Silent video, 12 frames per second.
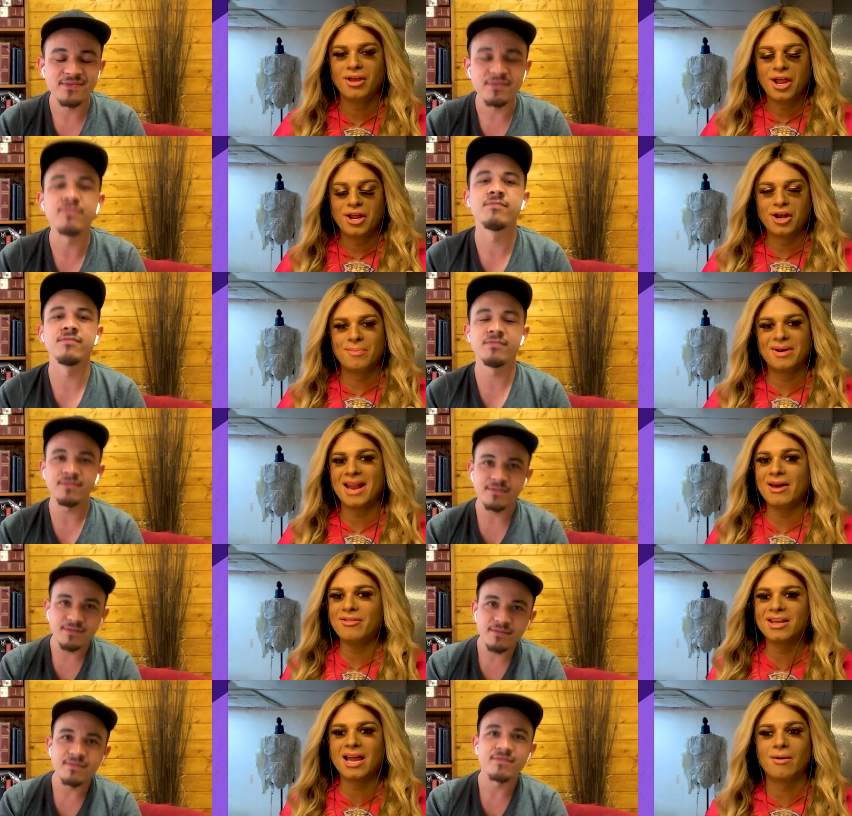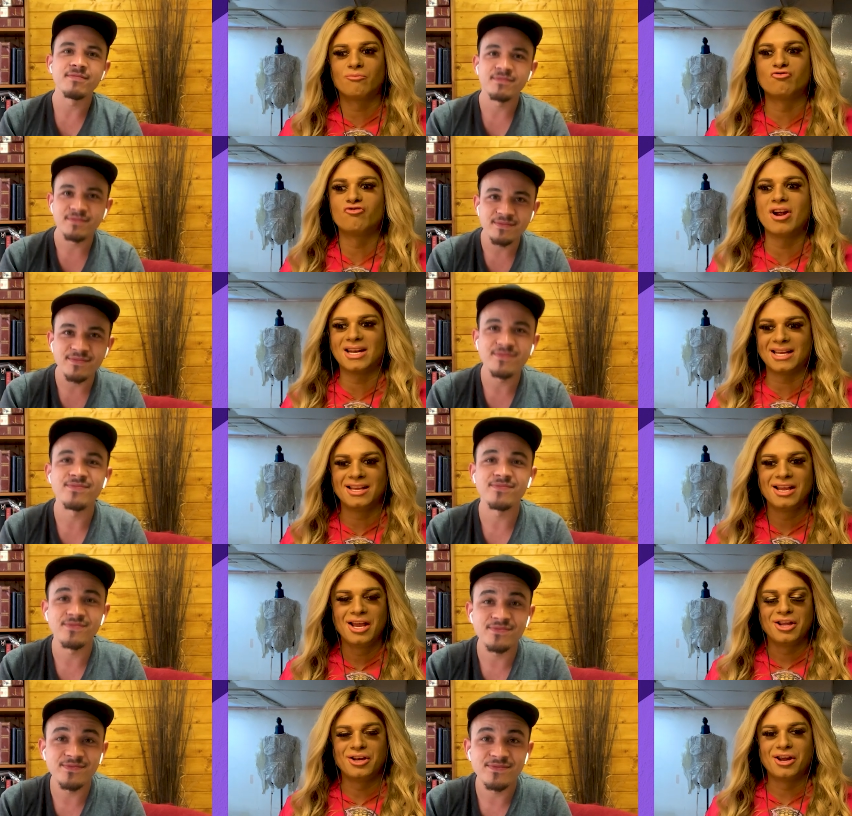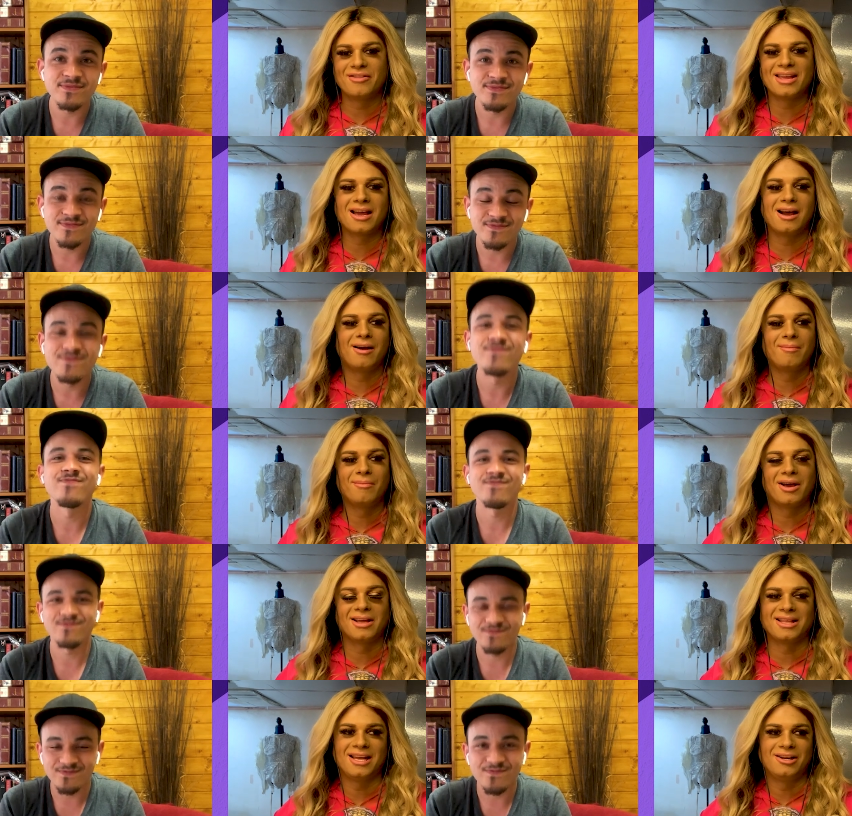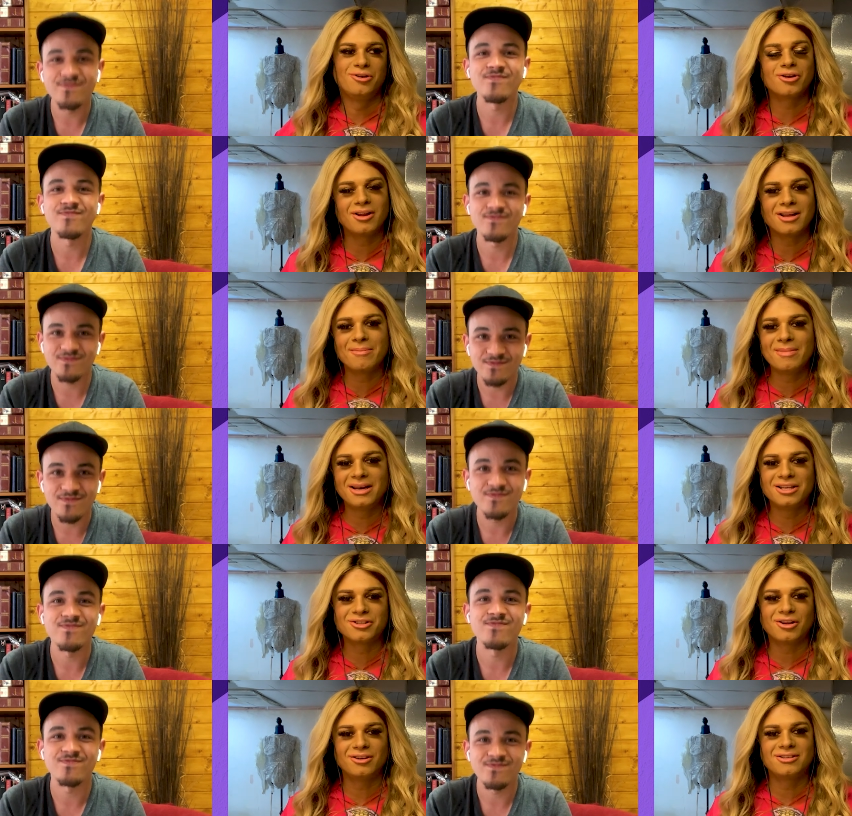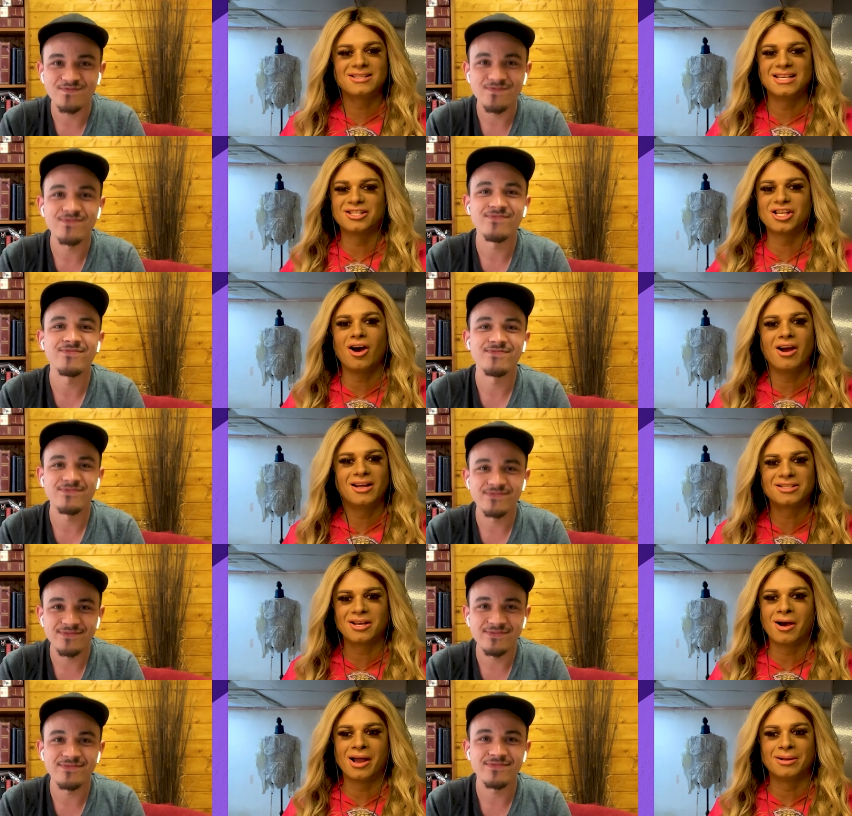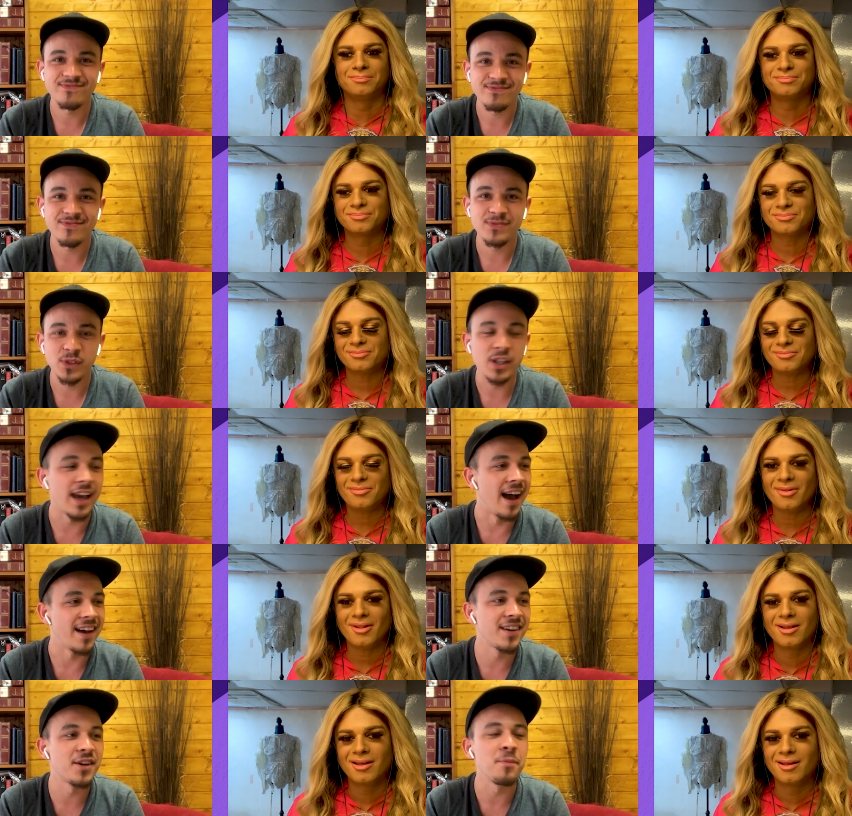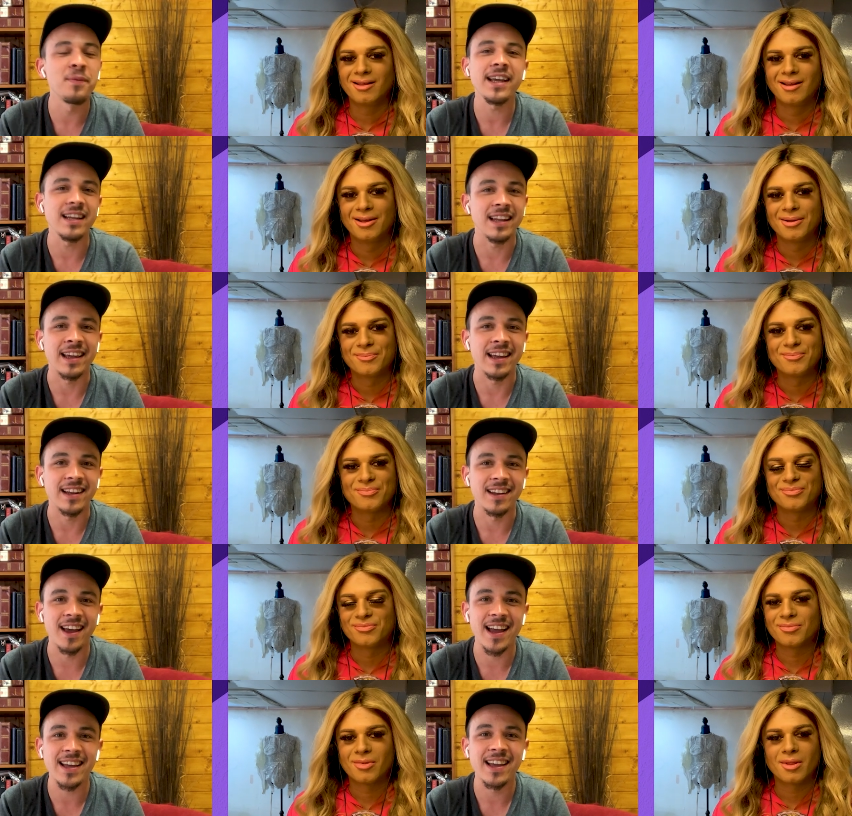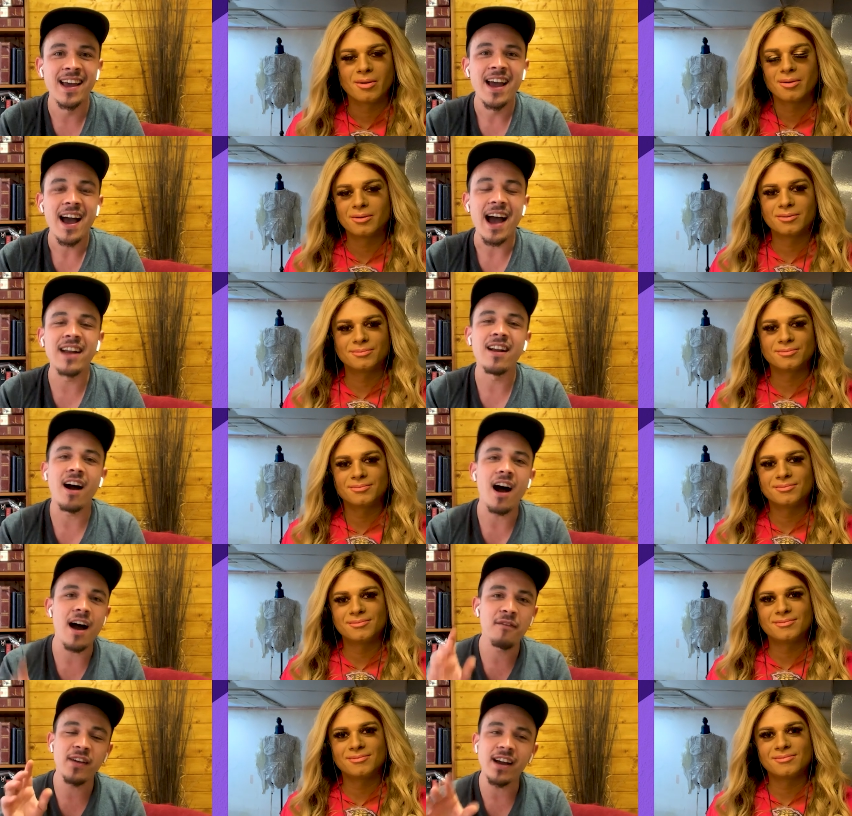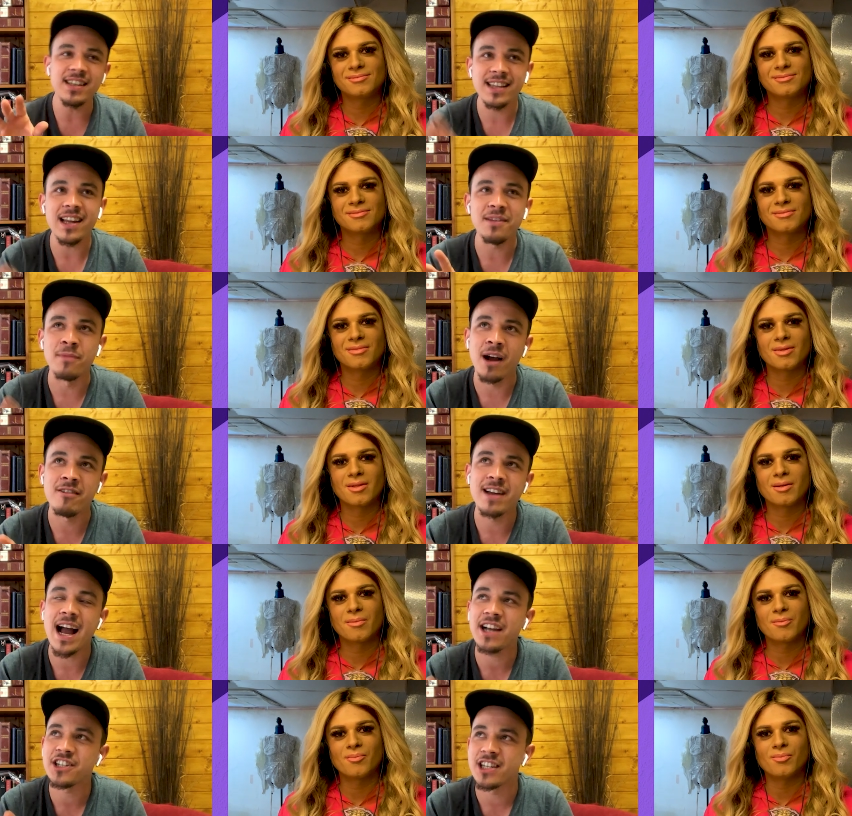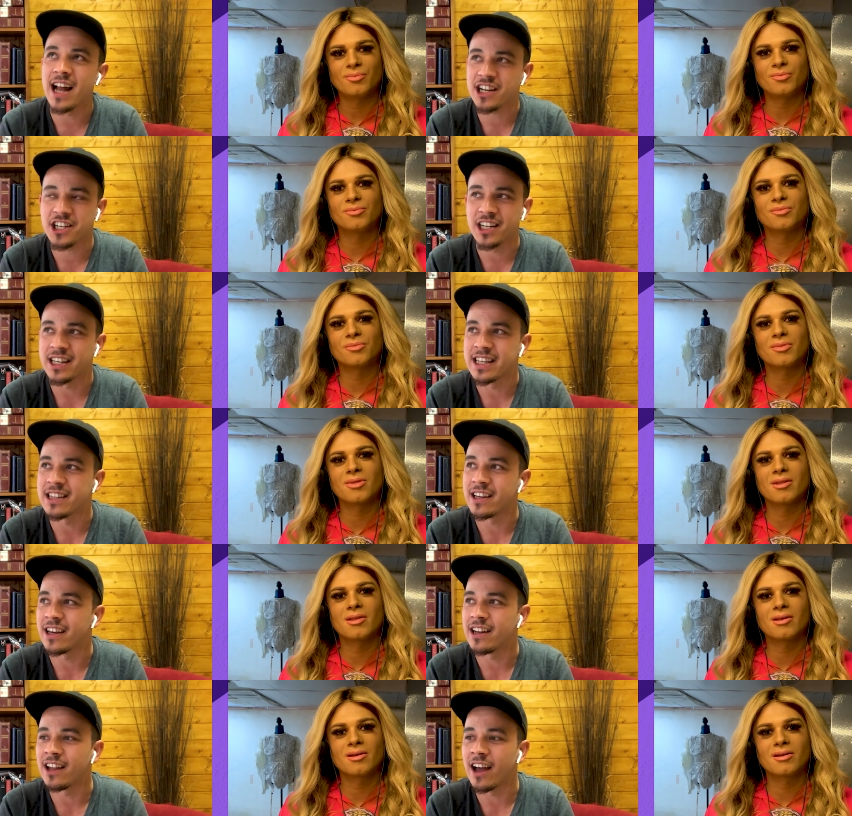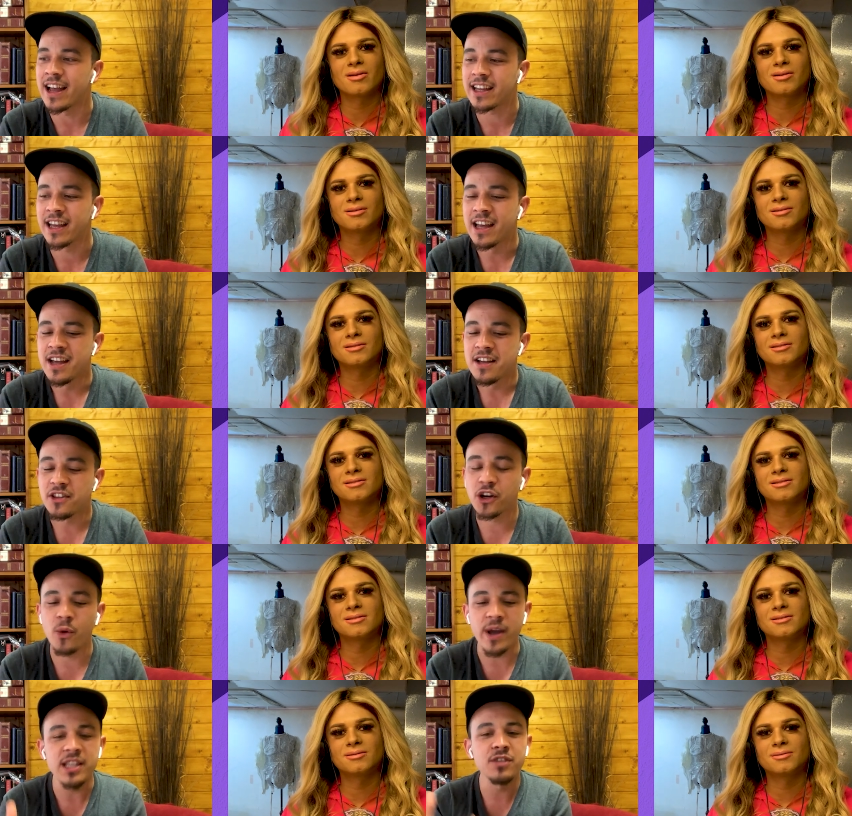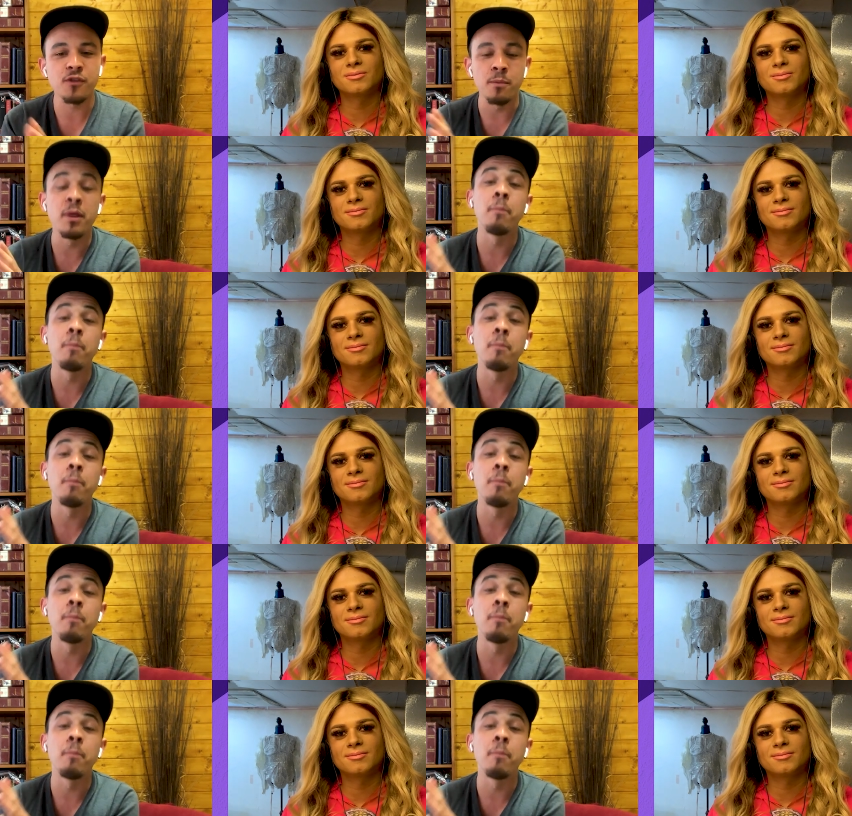Speaker 1: mm -hmm. you know, mm-hmm. but now they come ready. You know, they come like they look like a million dollars the entire time.
Speaker 2: Yeah, completely. Like, and I think I said in my reaction actually that like the queens from the